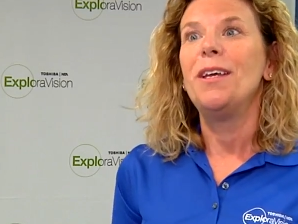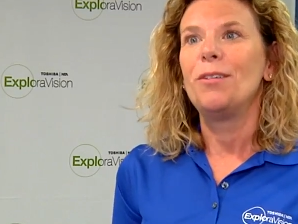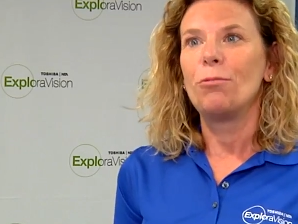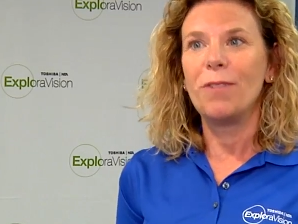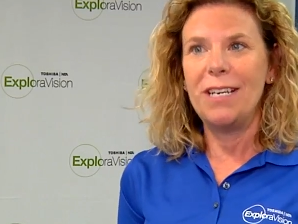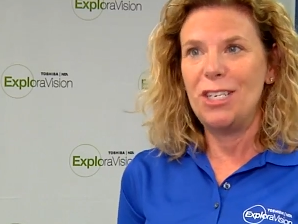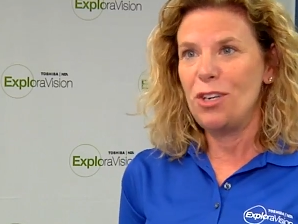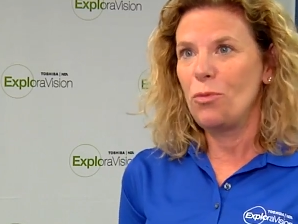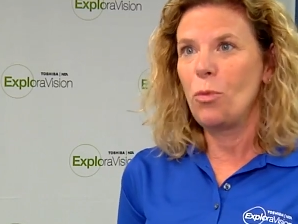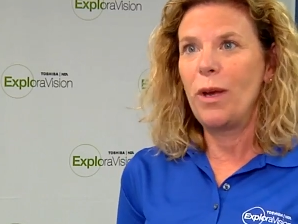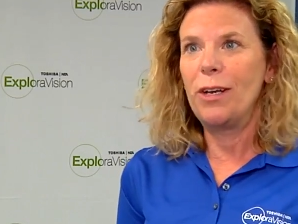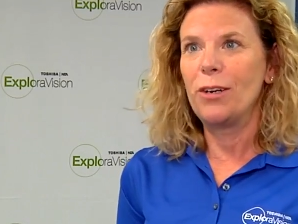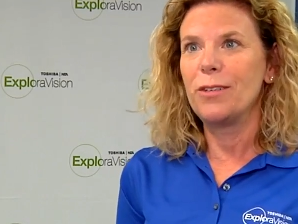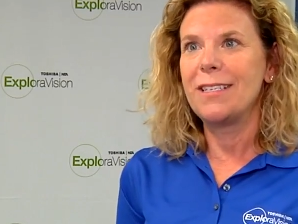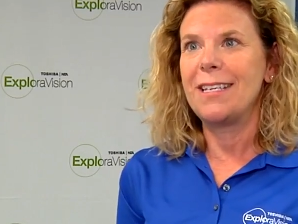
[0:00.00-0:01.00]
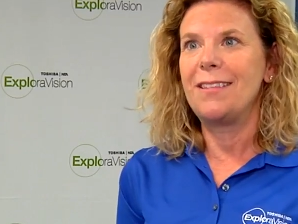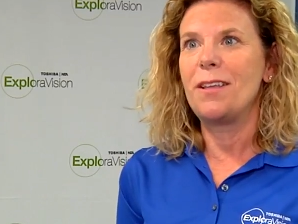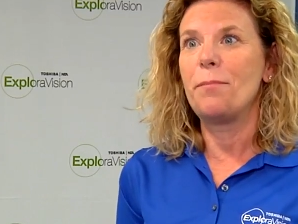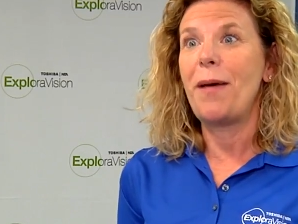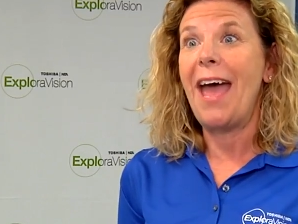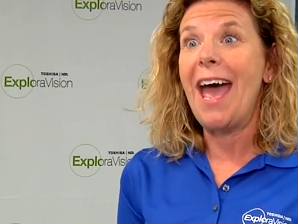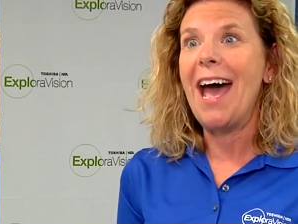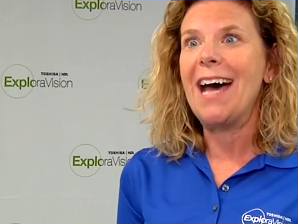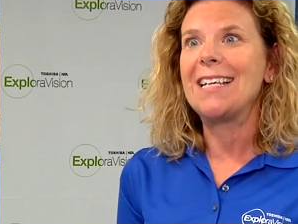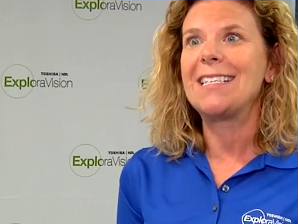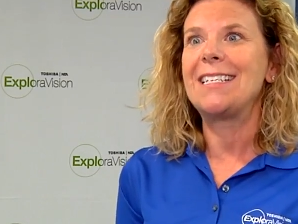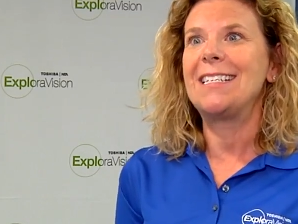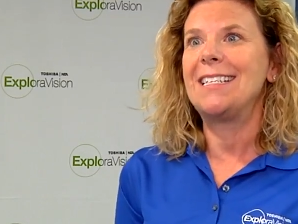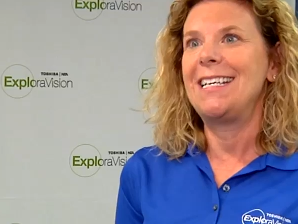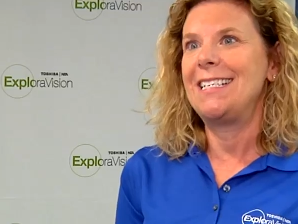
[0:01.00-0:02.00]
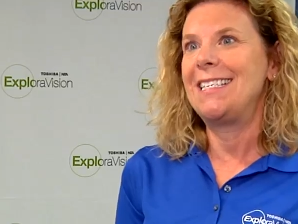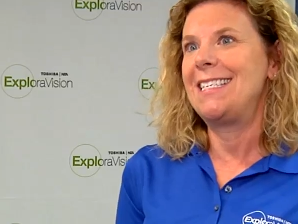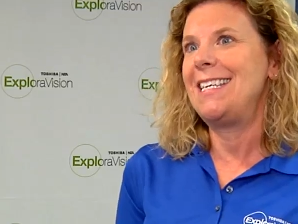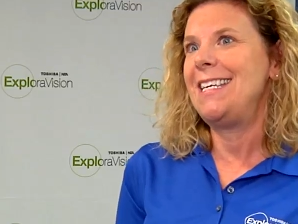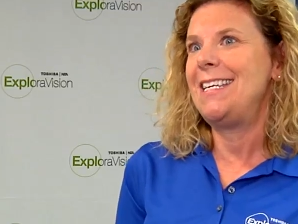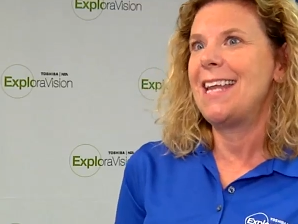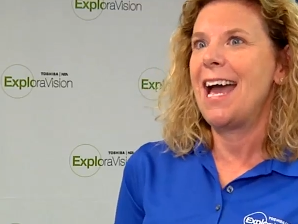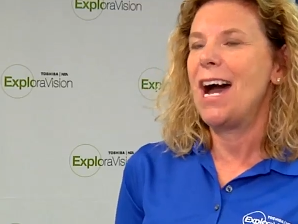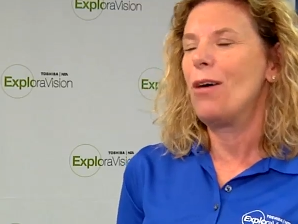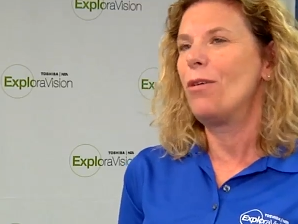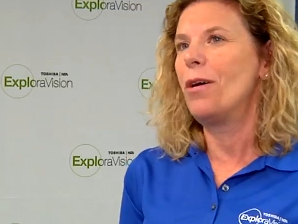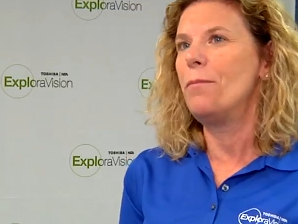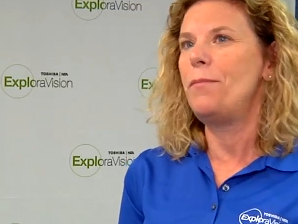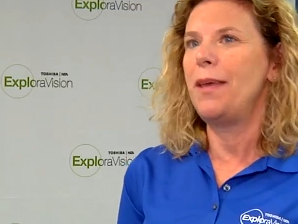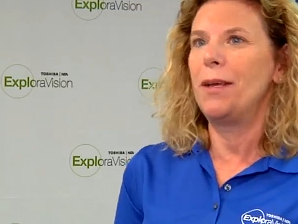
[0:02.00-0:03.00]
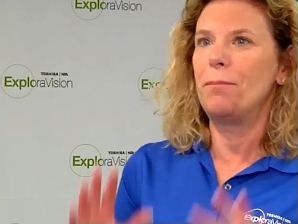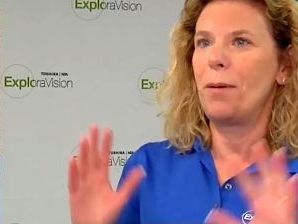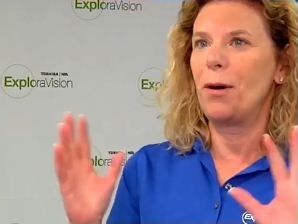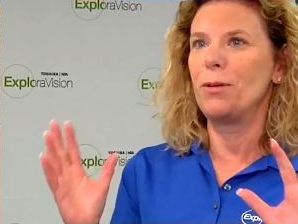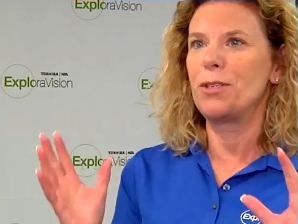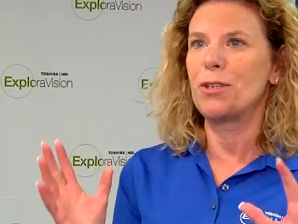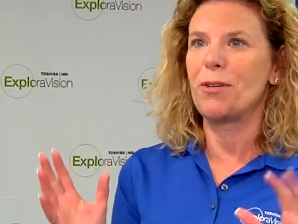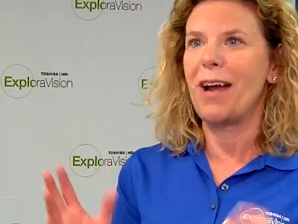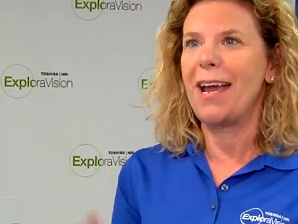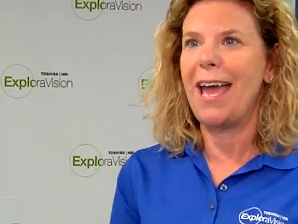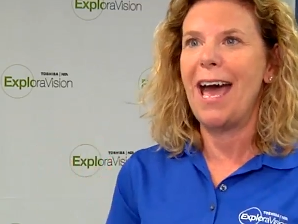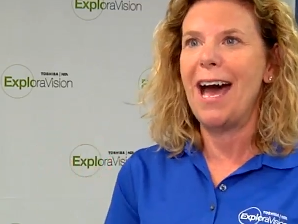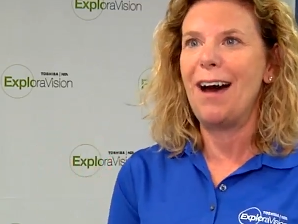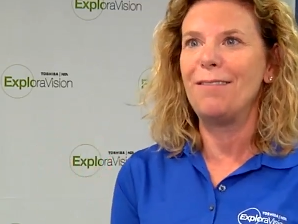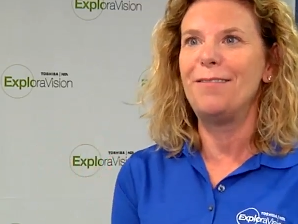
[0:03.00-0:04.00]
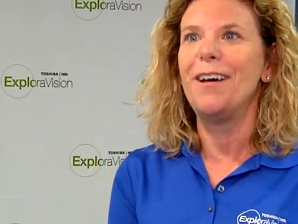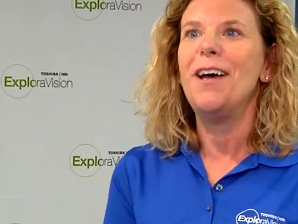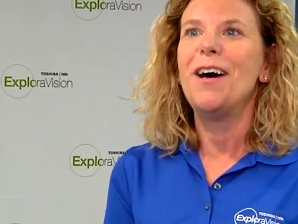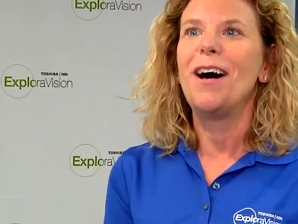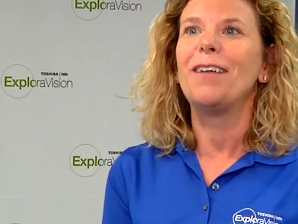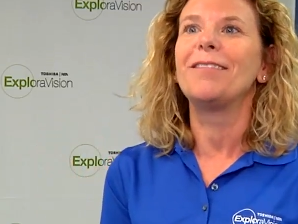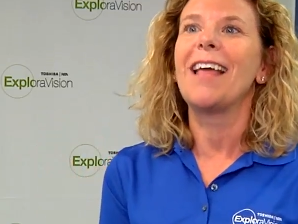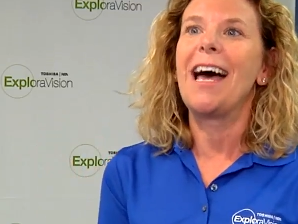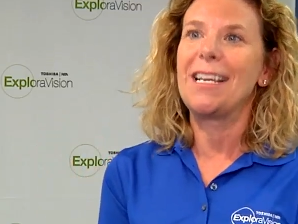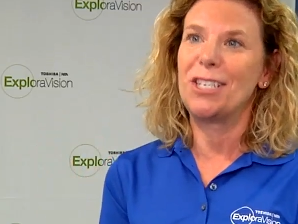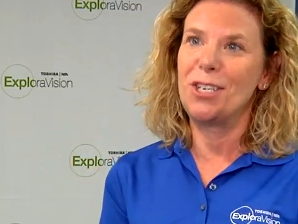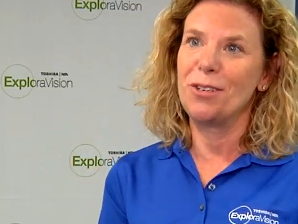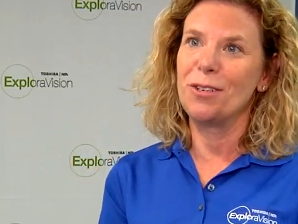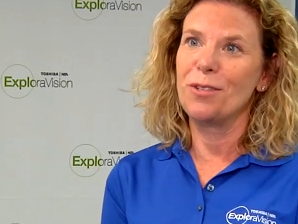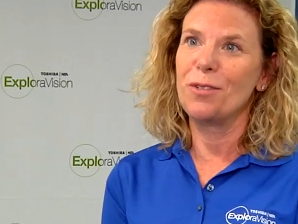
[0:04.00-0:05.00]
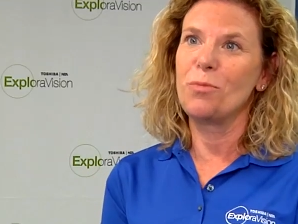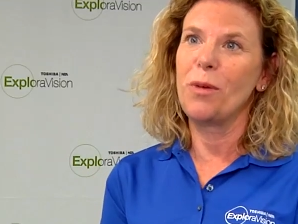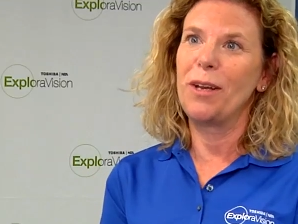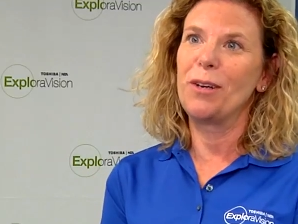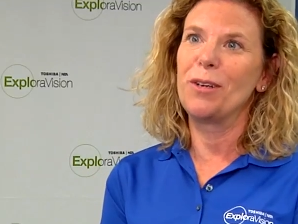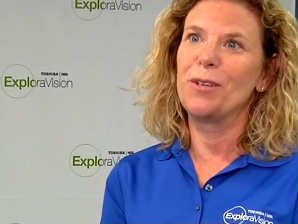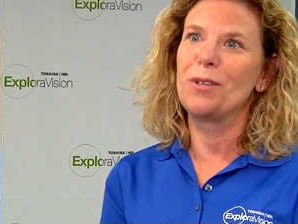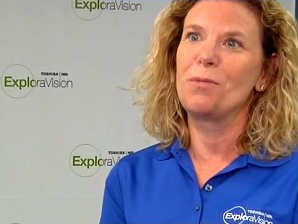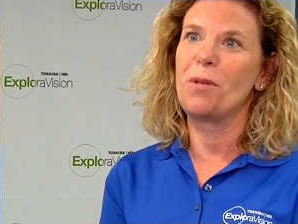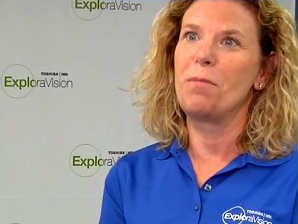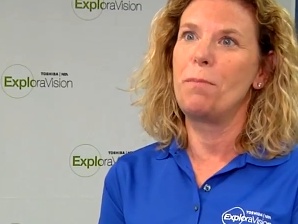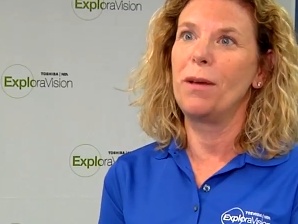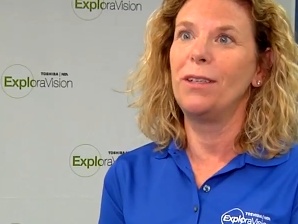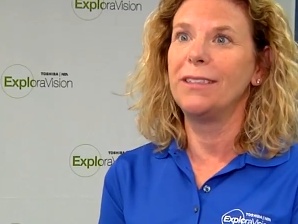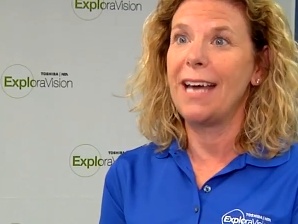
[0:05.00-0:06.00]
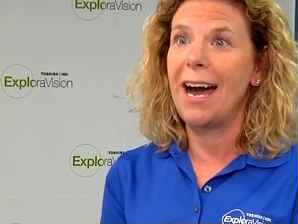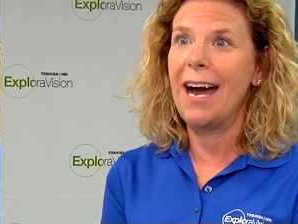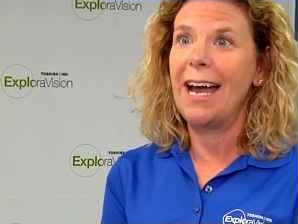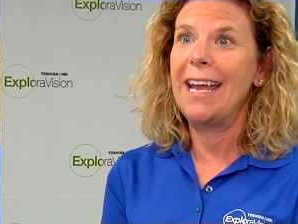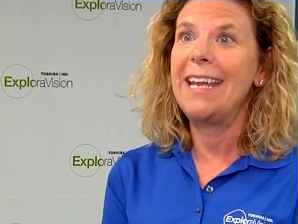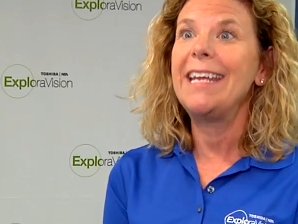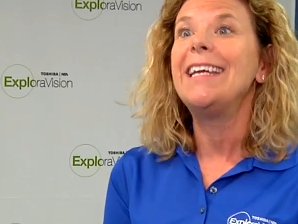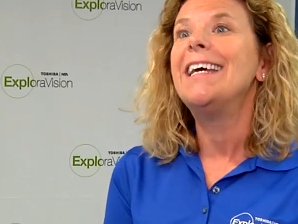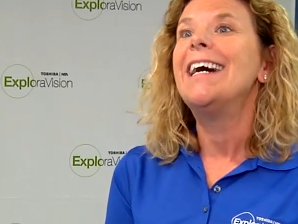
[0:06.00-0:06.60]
region winners in the past and they see now a big poster I have of last year's winners with Bill Nye,